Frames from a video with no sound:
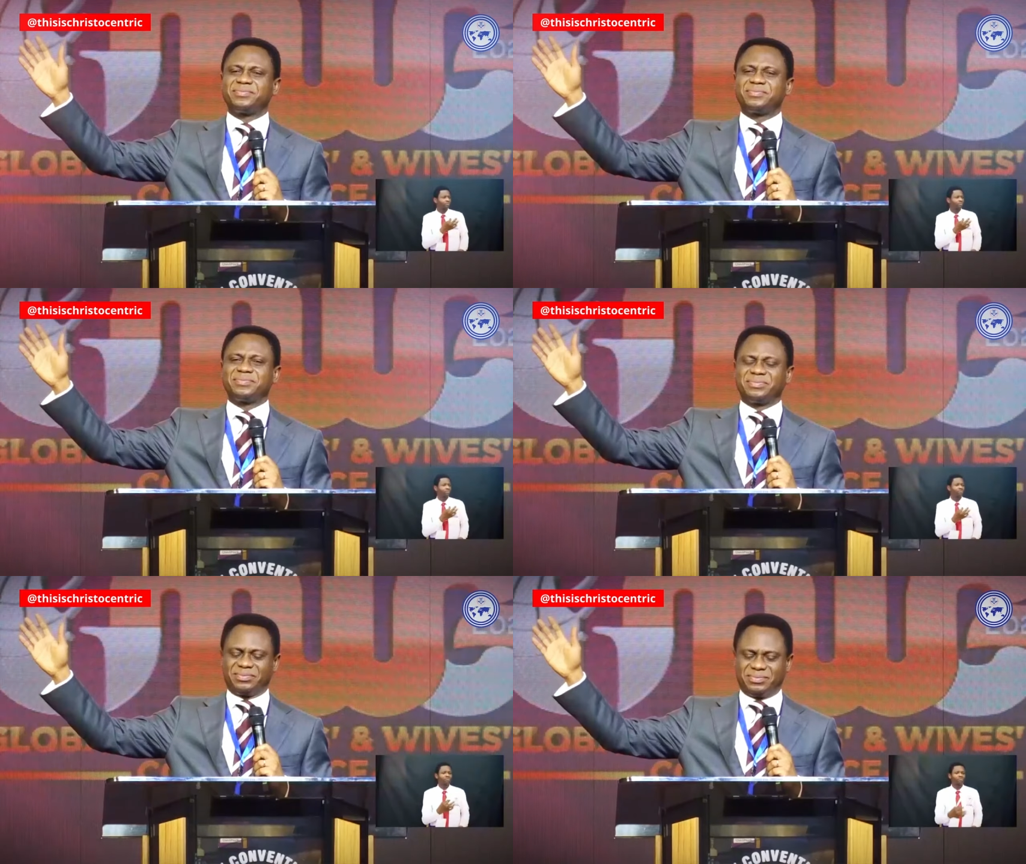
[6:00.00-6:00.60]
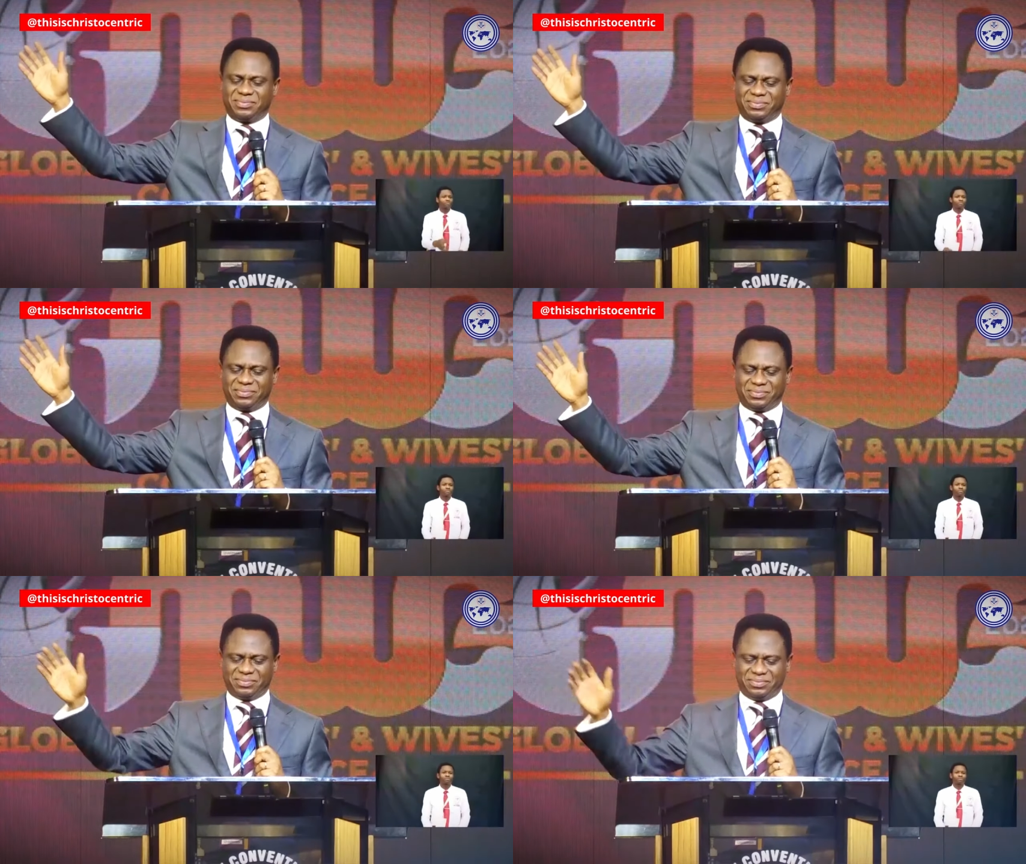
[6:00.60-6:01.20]

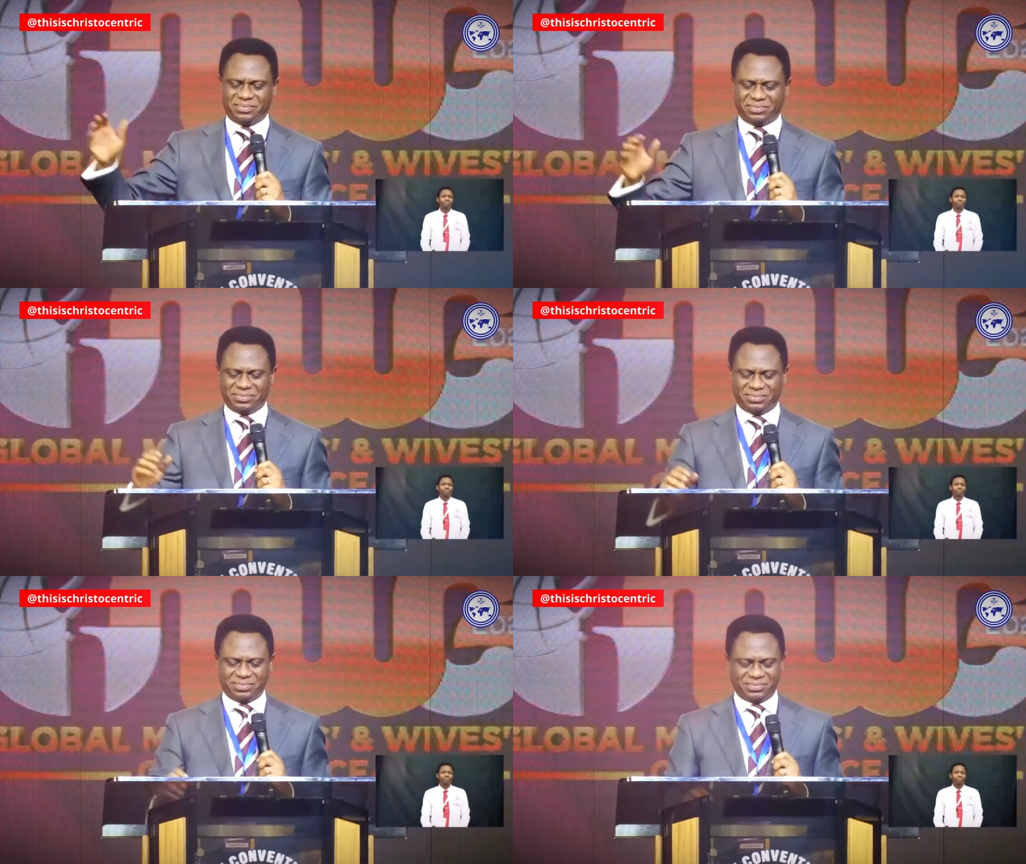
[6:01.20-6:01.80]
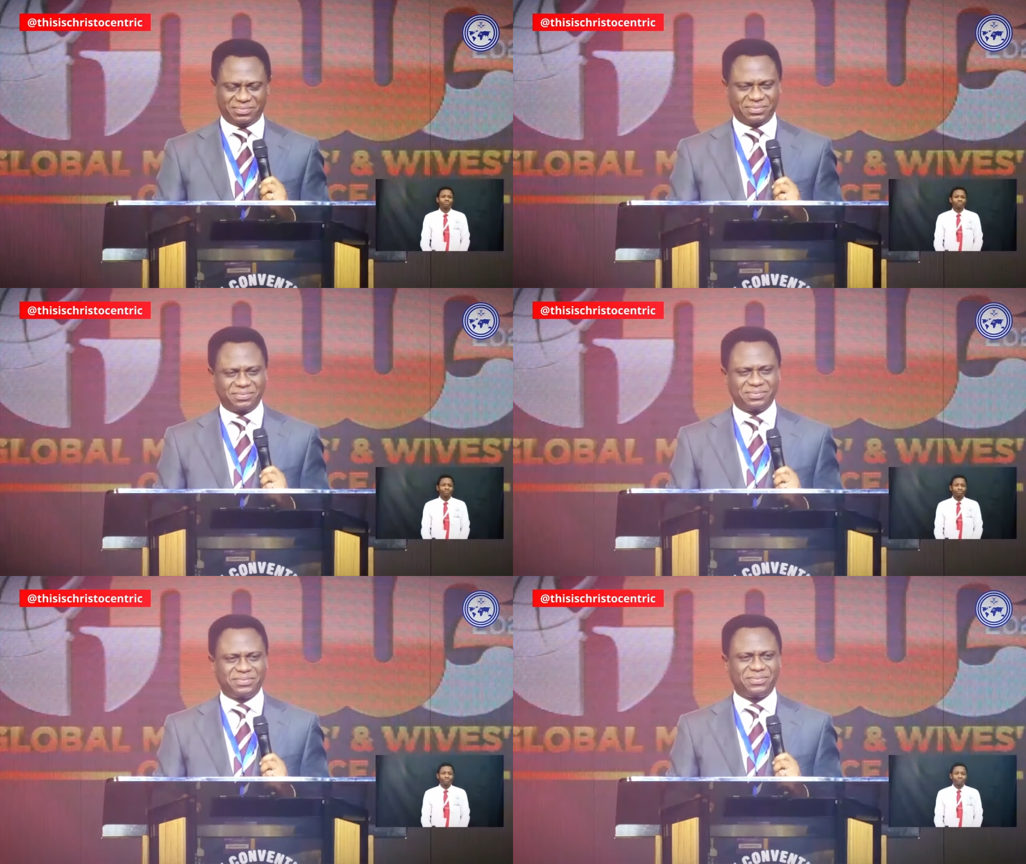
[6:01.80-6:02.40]
(no one is talking)